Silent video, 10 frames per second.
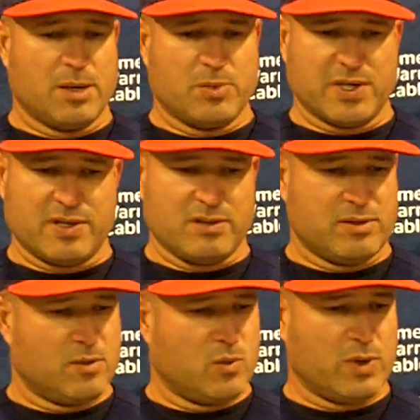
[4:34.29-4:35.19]
But
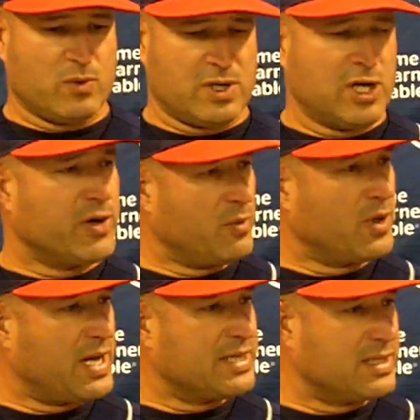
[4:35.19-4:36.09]
we're loaded
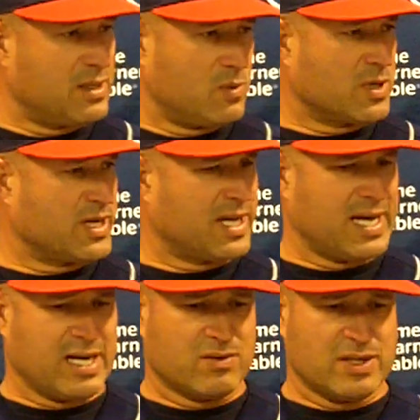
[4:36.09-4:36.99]
with guys that can work the
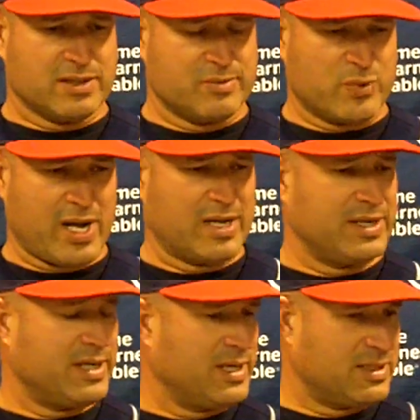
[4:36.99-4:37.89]
count, like
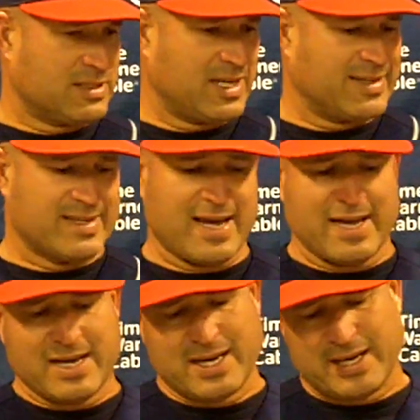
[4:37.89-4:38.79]
Brantley and
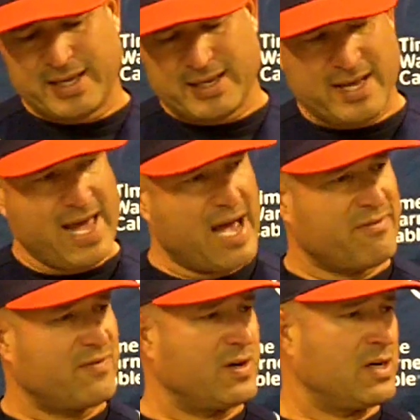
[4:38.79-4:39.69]
Santana and
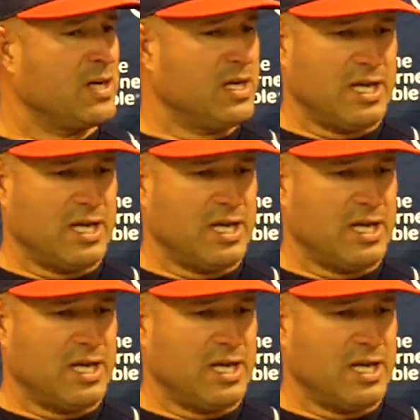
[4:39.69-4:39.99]
Hafner